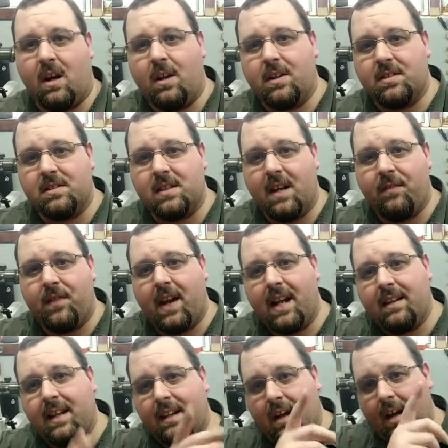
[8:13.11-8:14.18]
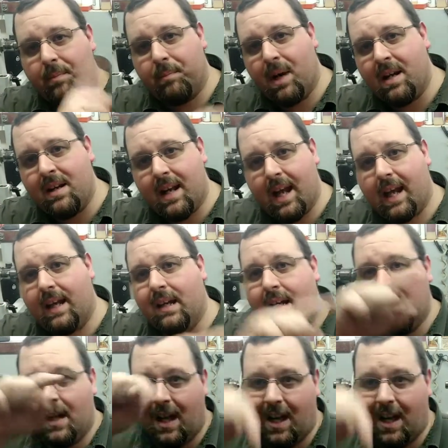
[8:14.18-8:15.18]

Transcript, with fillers: all the stuff that I did on Monday